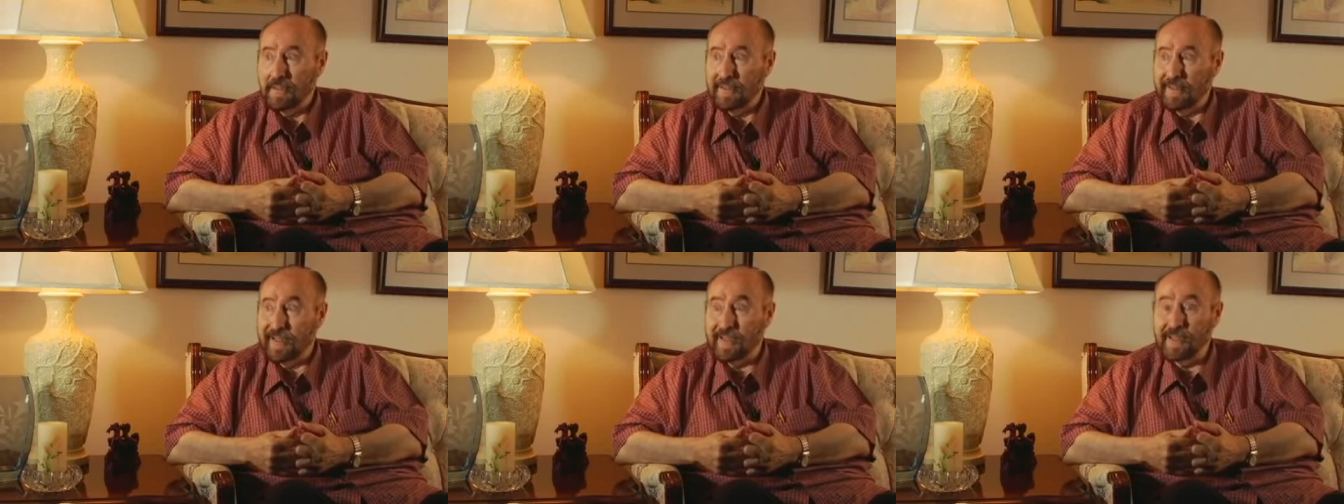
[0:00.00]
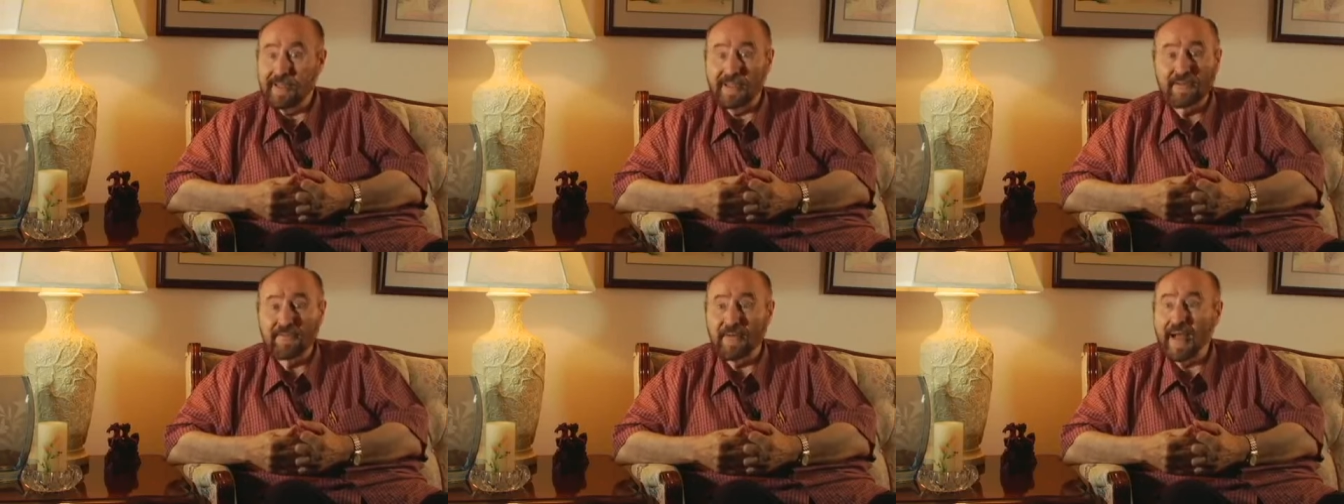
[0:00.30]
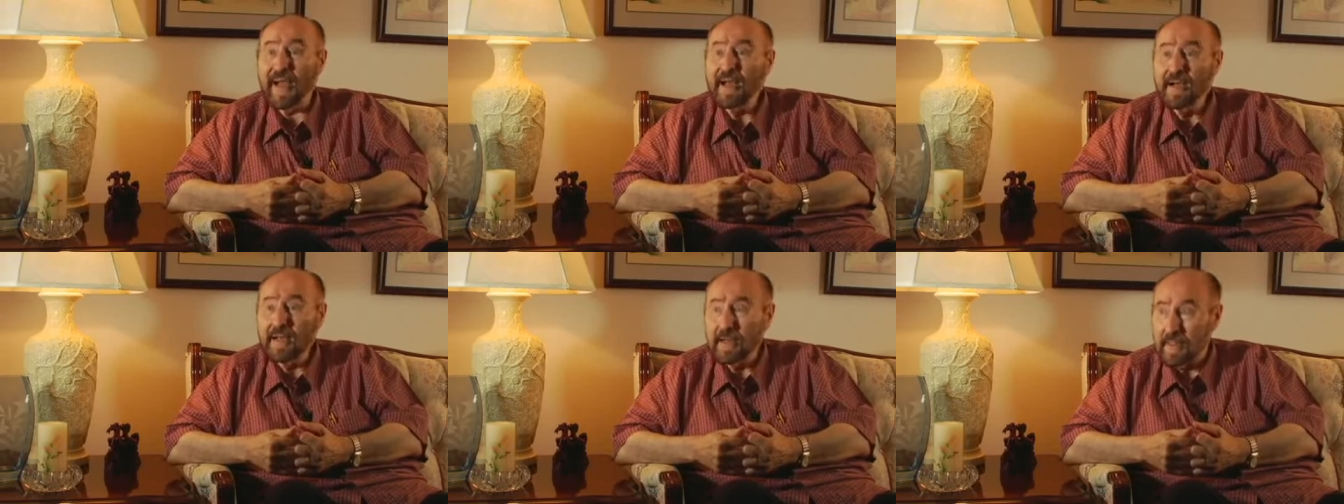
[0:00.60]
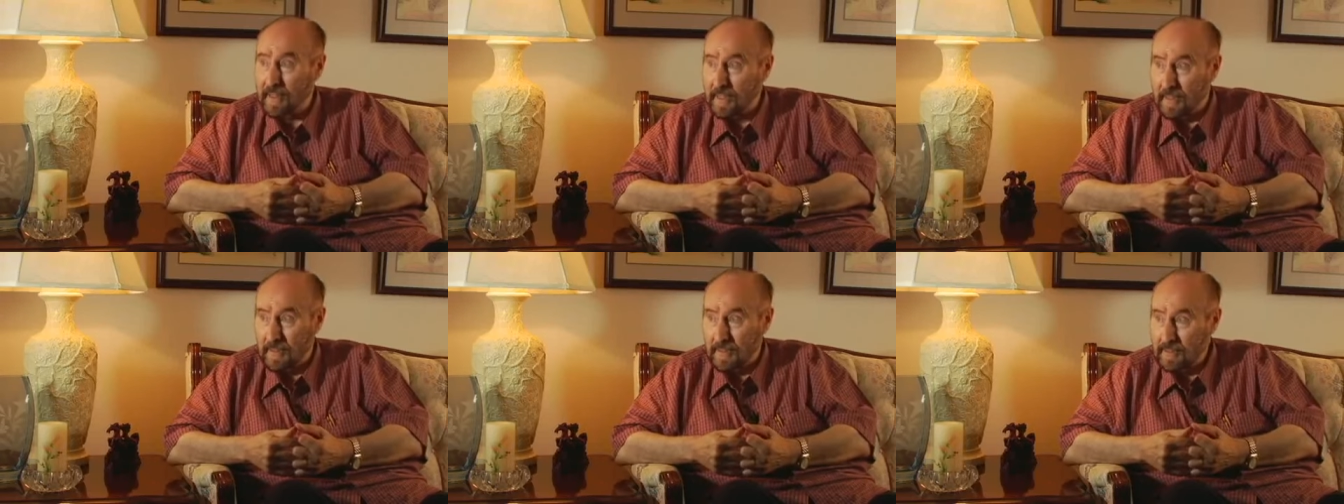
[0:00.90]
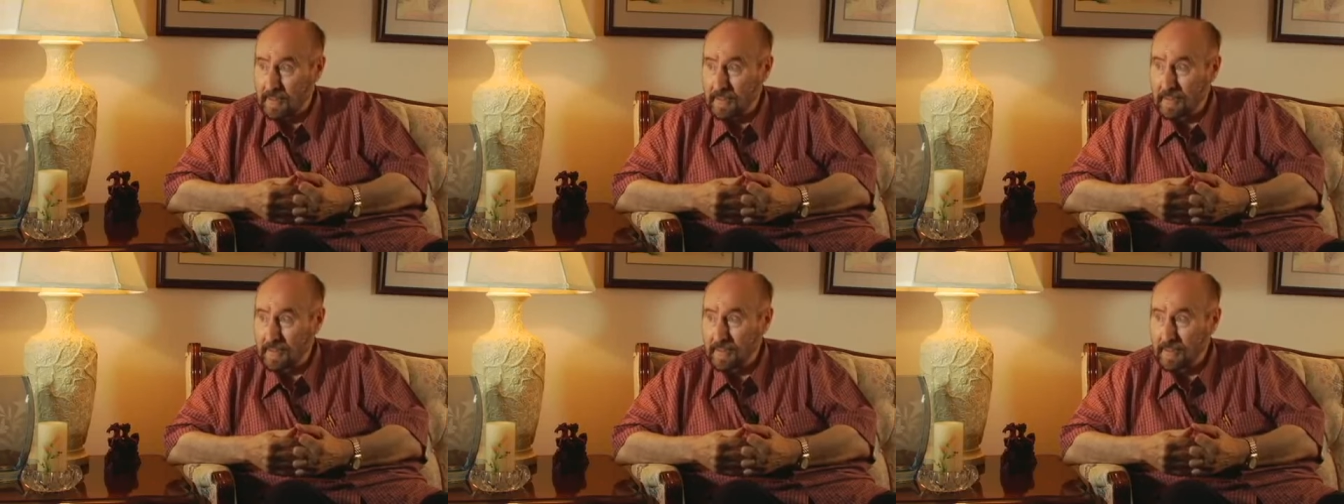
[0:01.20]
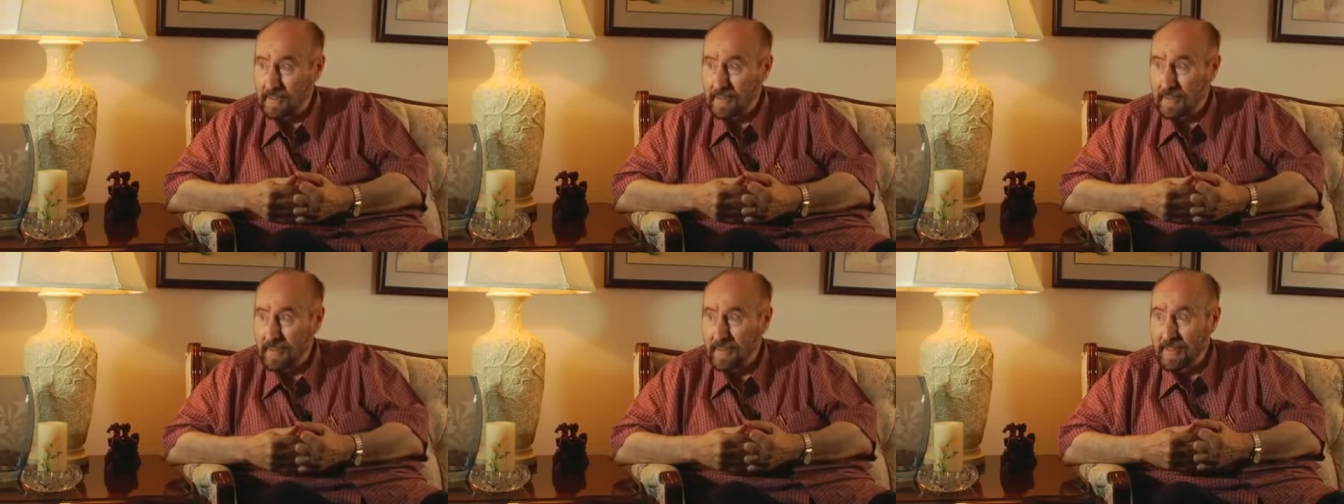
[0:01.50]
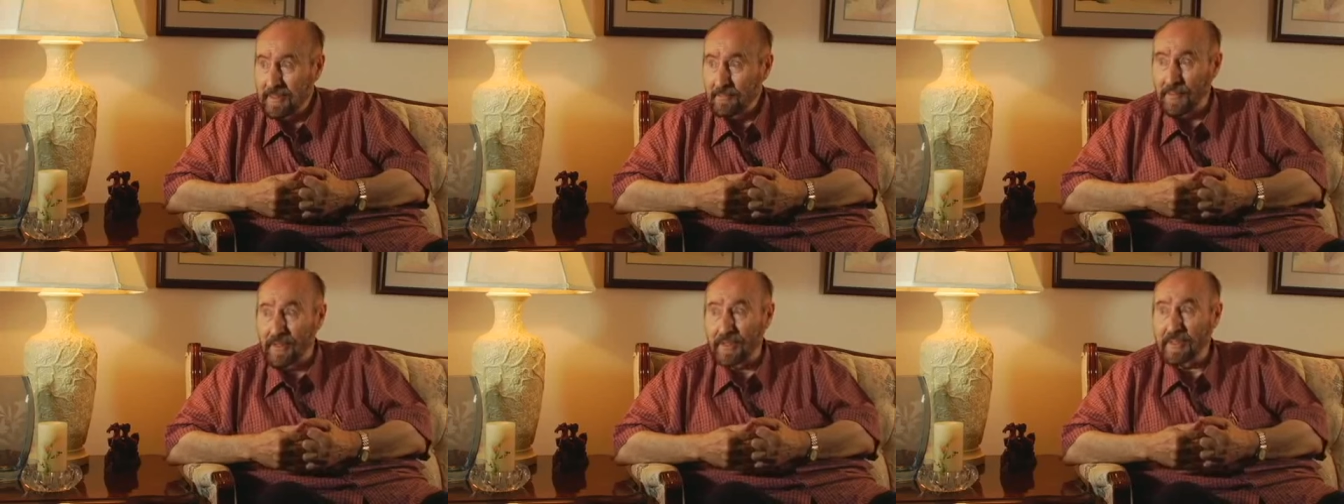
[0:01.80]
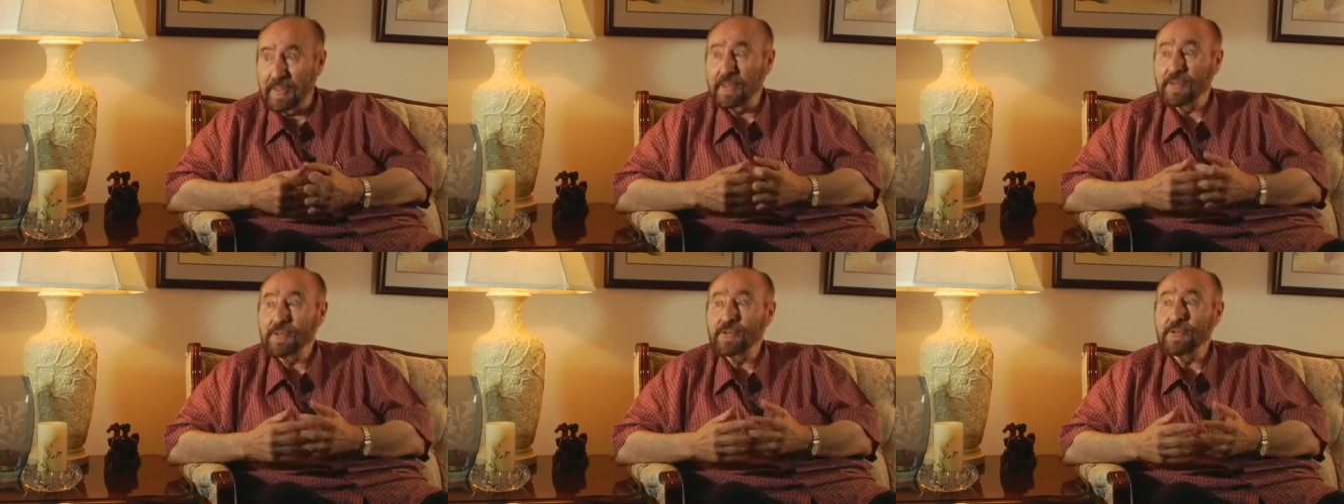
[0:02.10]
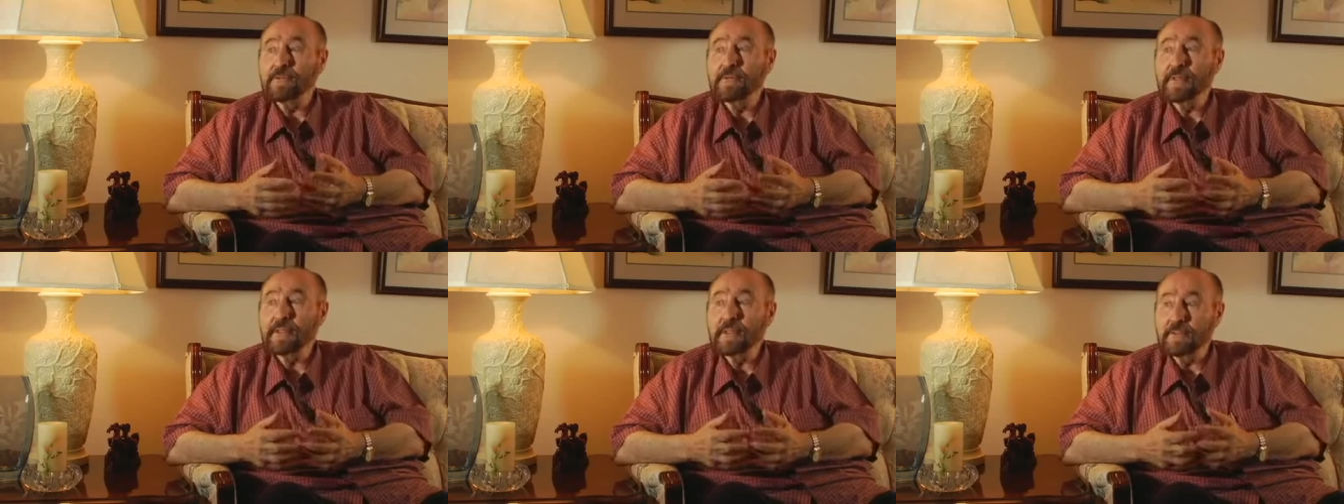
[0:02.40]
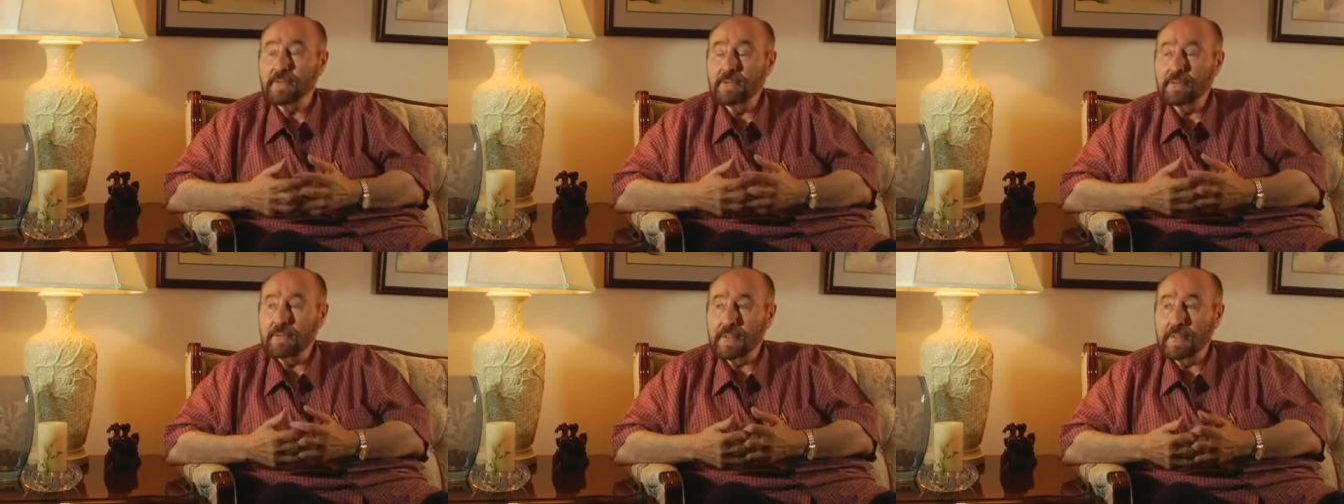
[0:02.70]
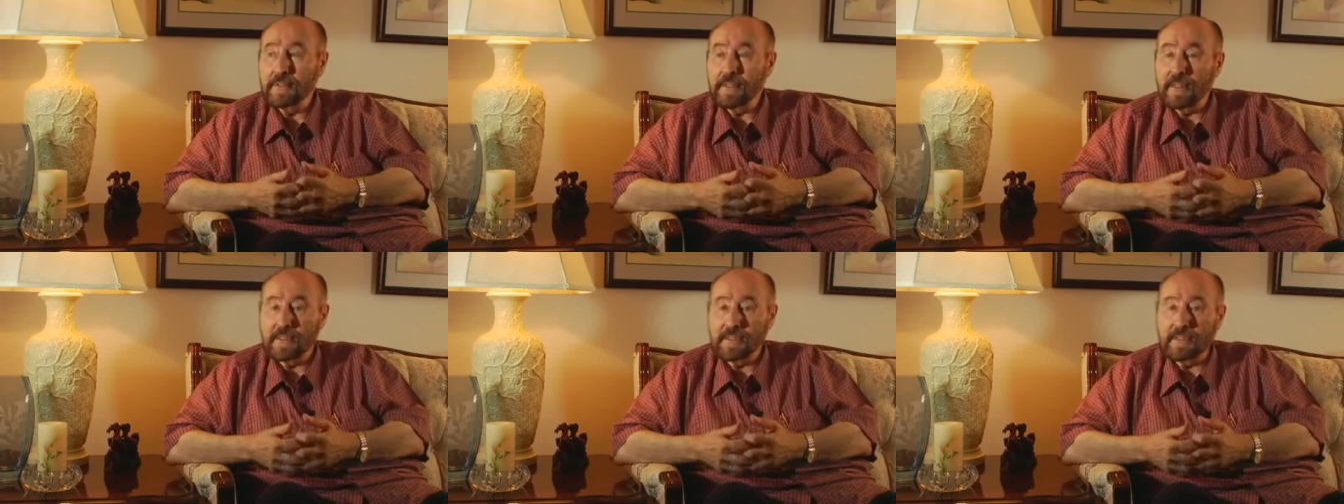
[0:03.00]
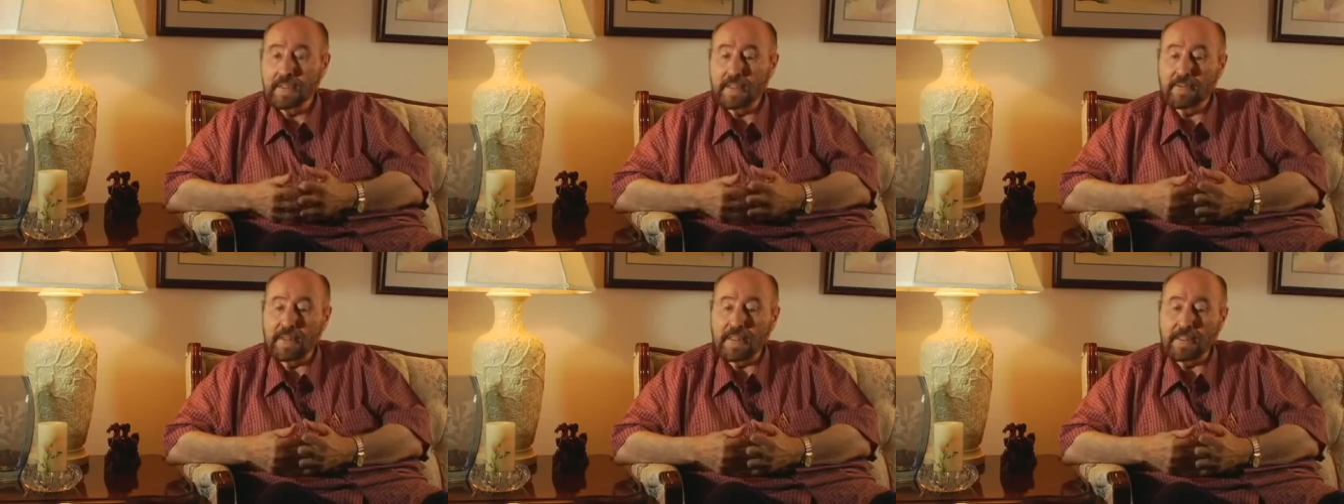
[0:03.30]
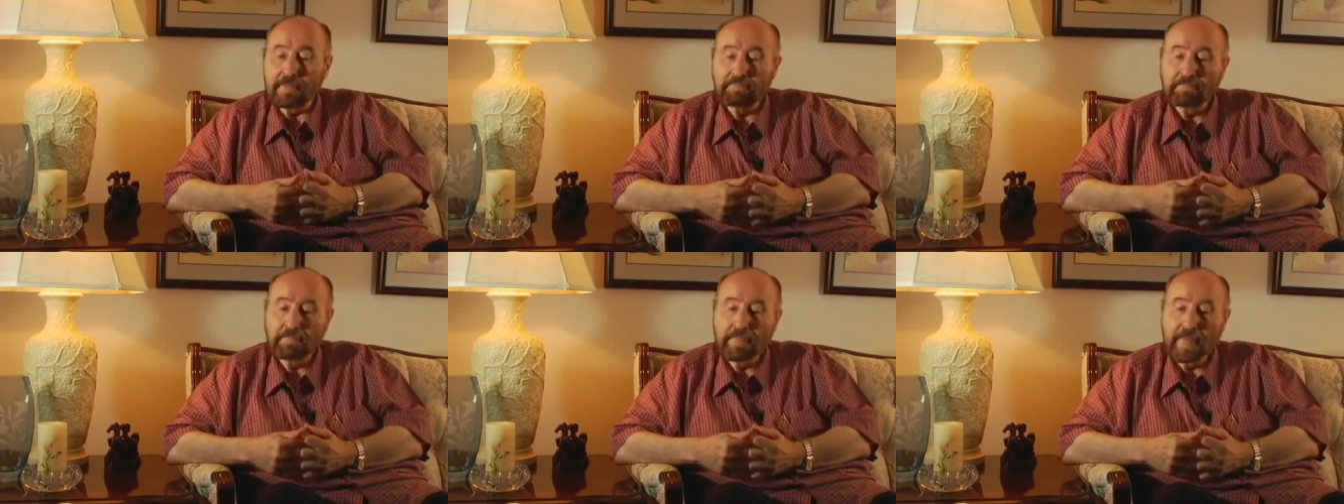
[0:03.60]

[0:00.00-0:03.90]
It does violently. But that's totally ignored in that theory.